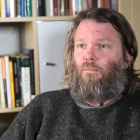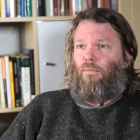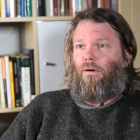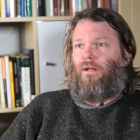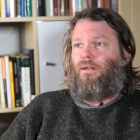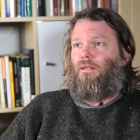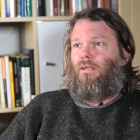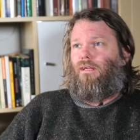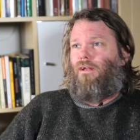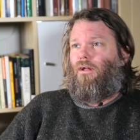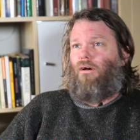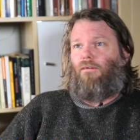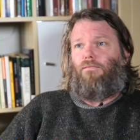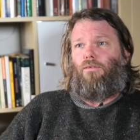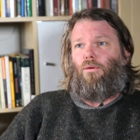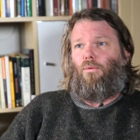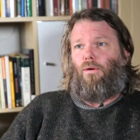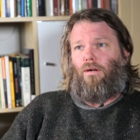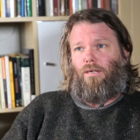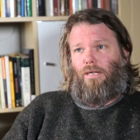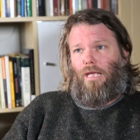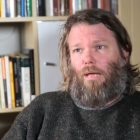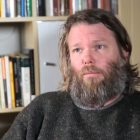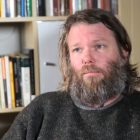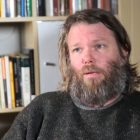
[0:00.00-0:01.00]
But you know, if you
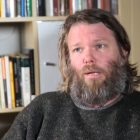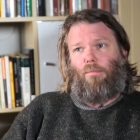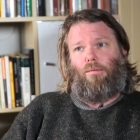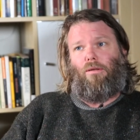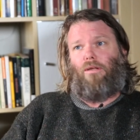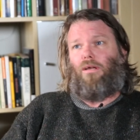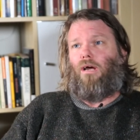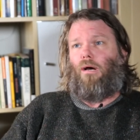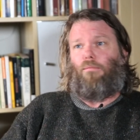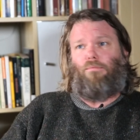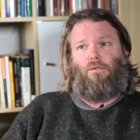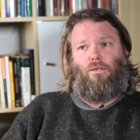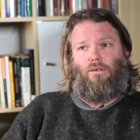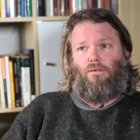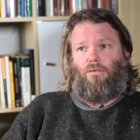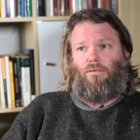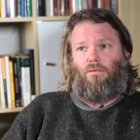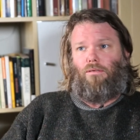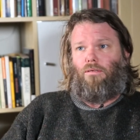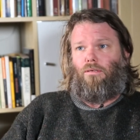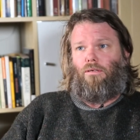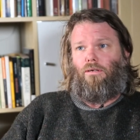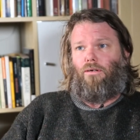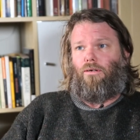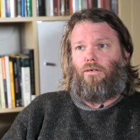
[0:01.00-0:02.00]
wanted to get people to come to your
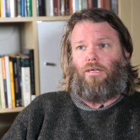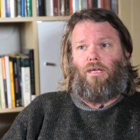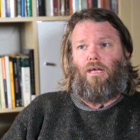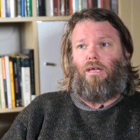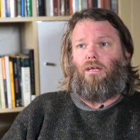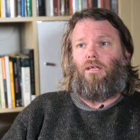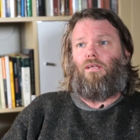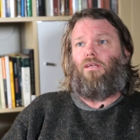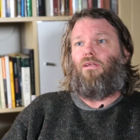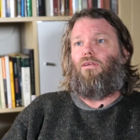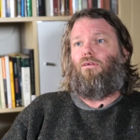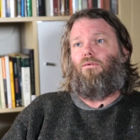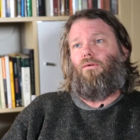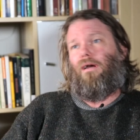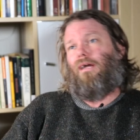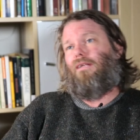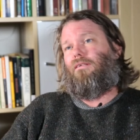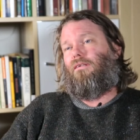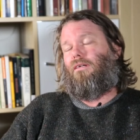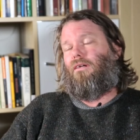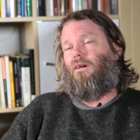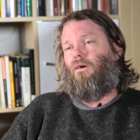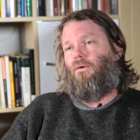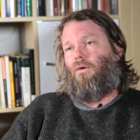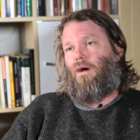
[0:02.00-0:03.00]
your gig, you had
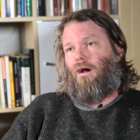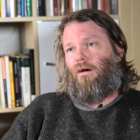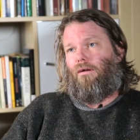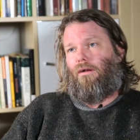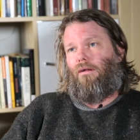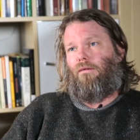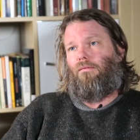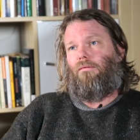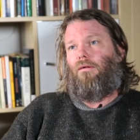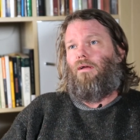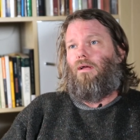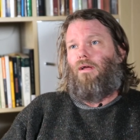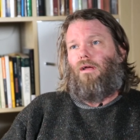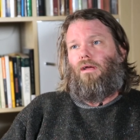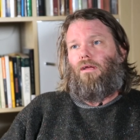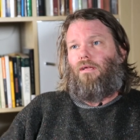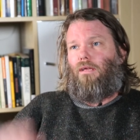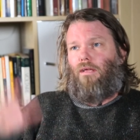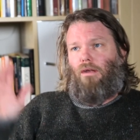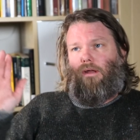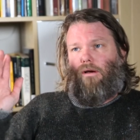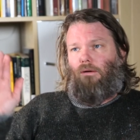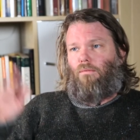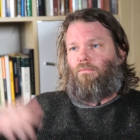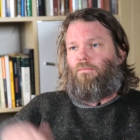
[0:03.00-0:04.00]
to go out and
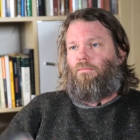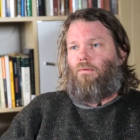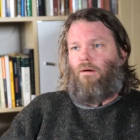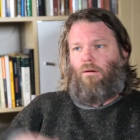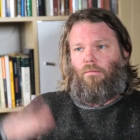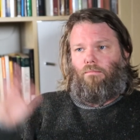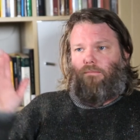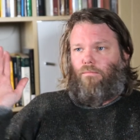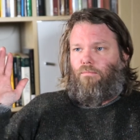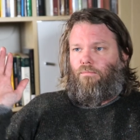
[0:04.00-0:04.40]
you know. Uh,